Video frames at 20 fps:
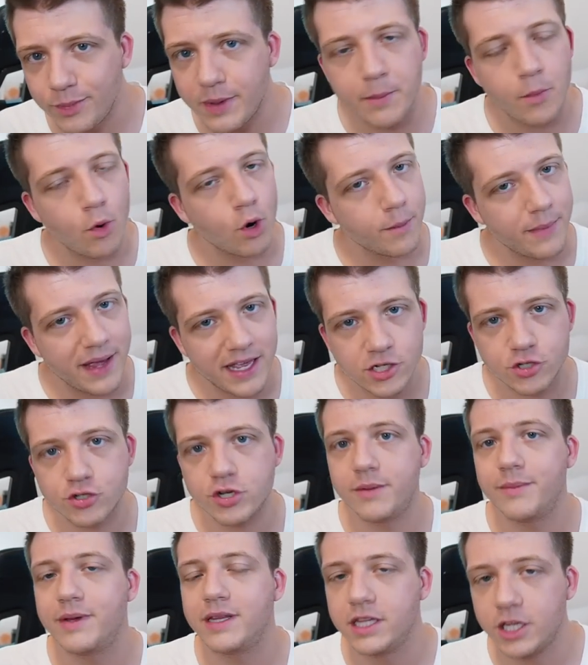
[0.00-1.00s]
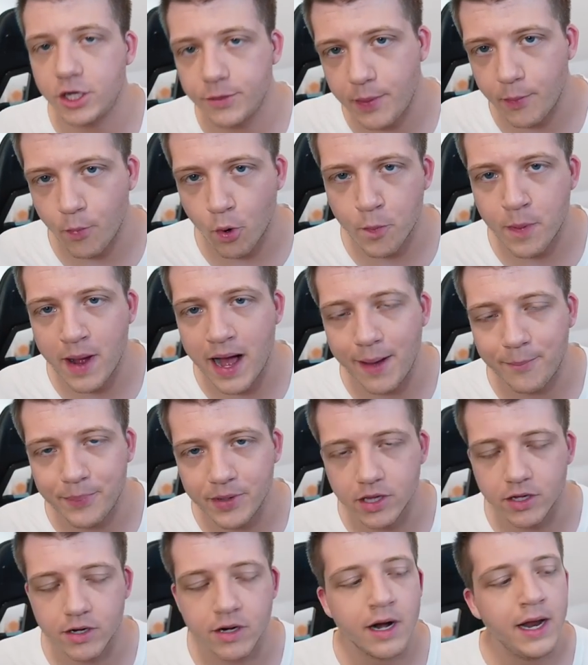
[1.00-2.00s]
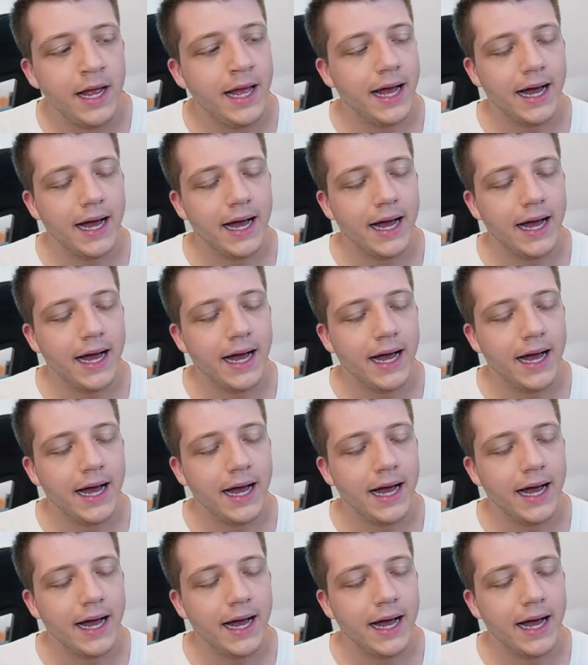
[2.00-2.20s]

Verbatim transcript: bit more mainstream a little bit more popular